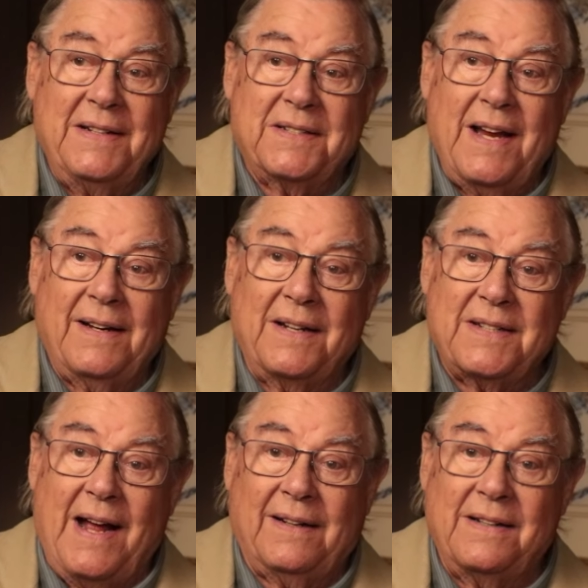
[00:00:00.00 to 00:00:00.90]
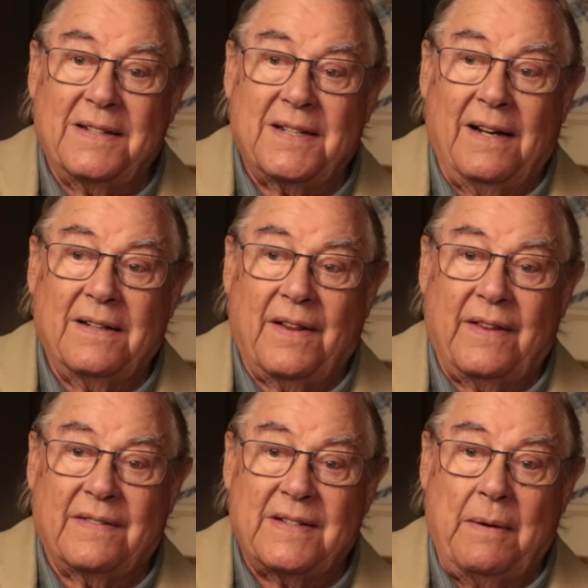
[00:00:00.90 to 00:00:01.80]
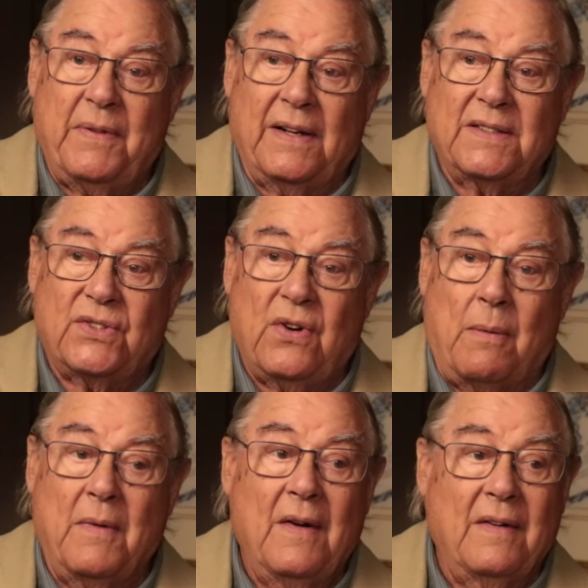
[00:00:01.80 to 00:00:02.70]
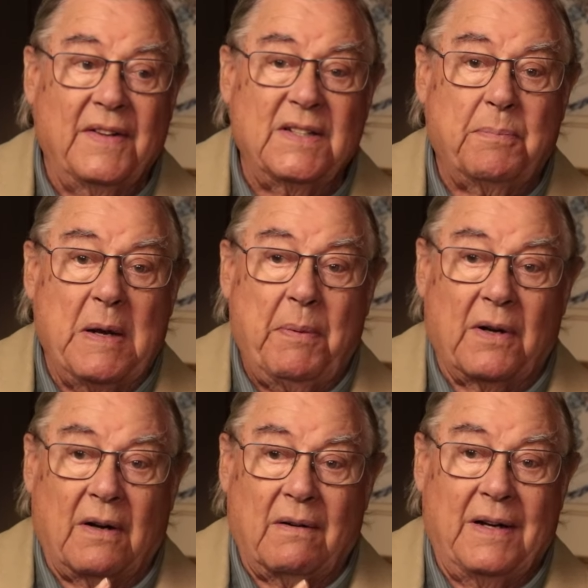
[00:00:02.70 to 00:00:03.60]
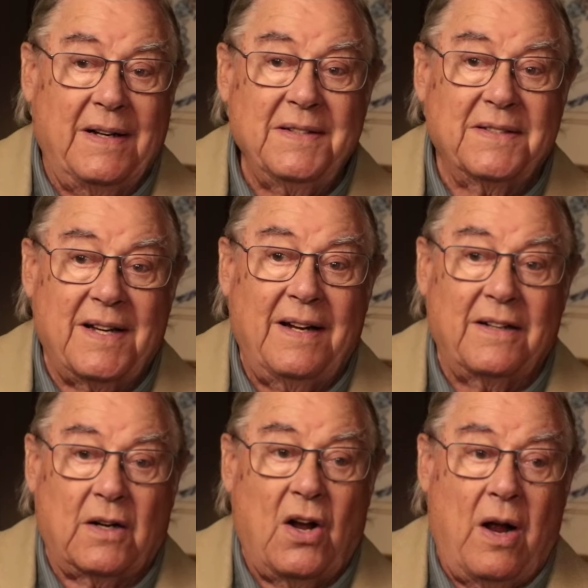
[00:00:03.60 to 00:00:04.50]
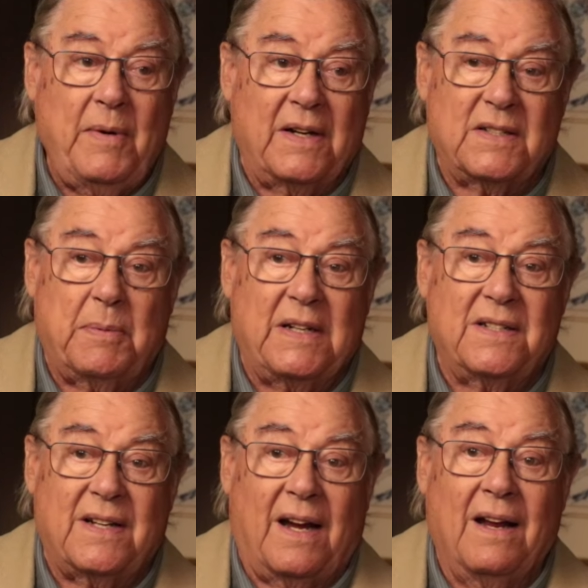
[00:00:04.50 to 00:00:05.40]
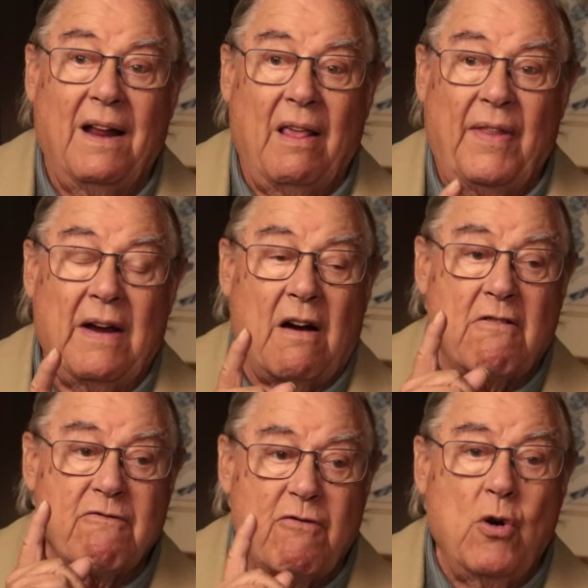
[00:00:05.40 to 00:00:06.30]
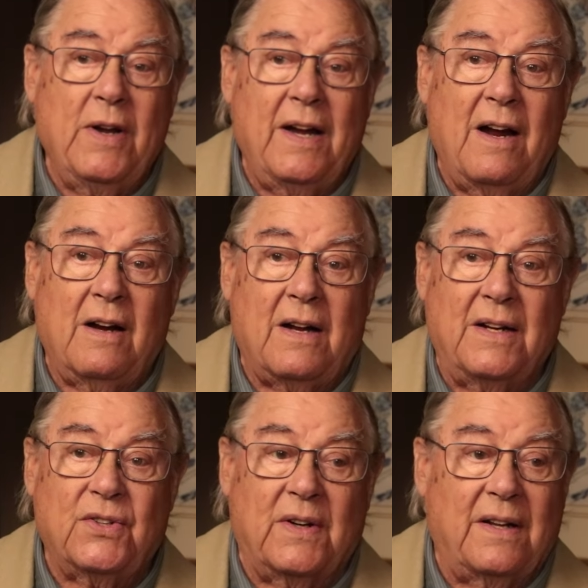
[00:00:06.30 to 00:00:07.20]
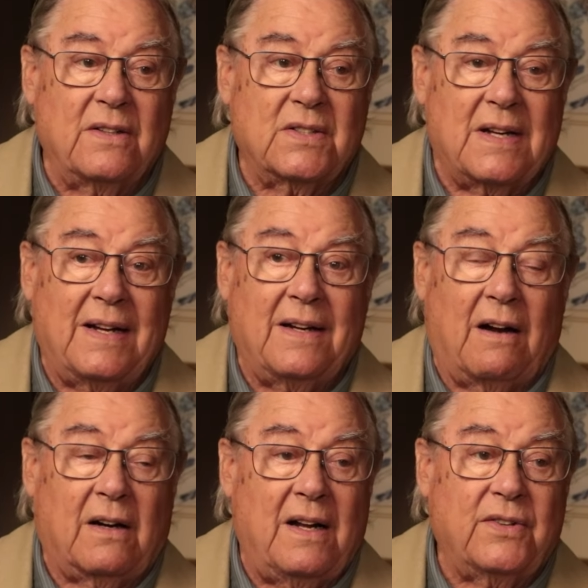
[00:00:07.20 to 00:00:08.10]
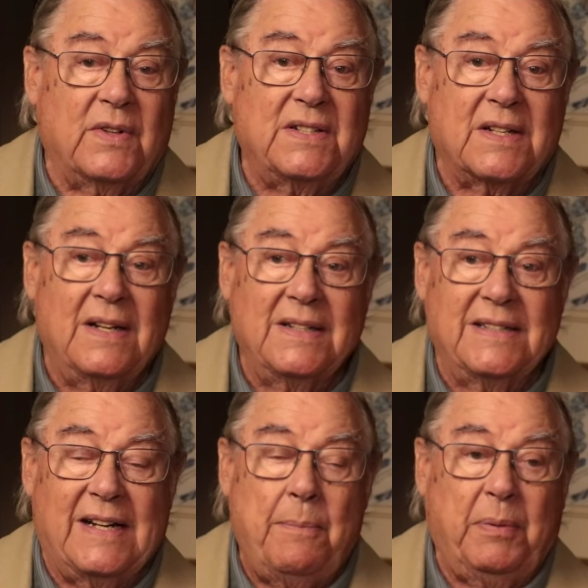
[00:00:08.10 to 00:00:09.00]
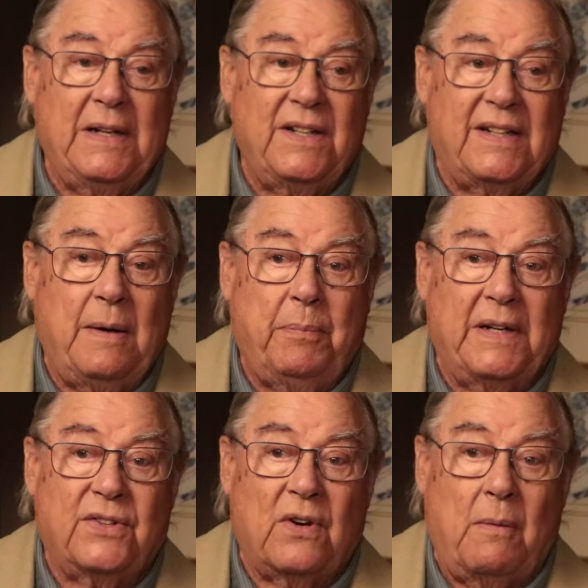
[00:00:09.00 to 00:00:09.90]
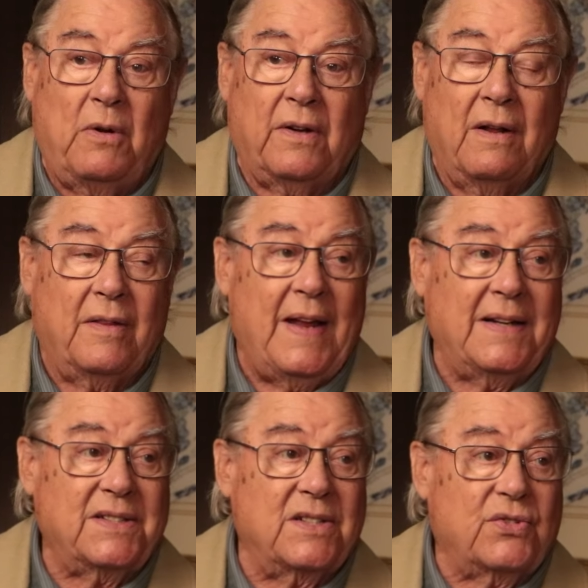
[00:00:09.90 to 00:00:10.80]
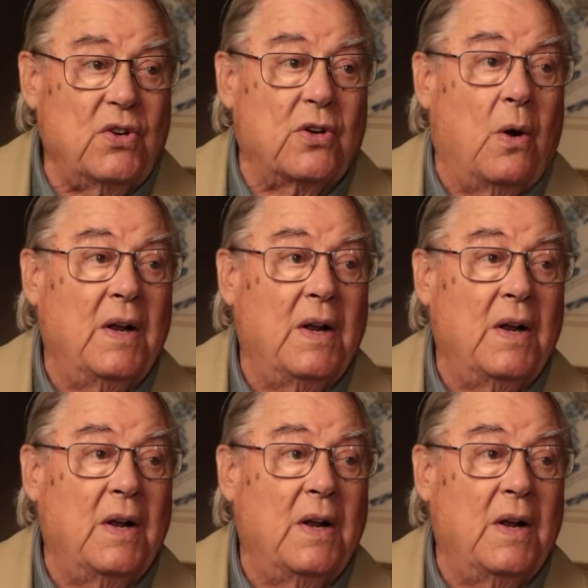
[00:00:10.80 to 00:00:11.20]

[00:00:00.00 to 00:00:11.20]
he's saying exactly the same thing as Trump. These people are, he isn't saying they're communists, but he's saying they are ruining our country and our country's deeply, deeply troubled thanks to Trudeau.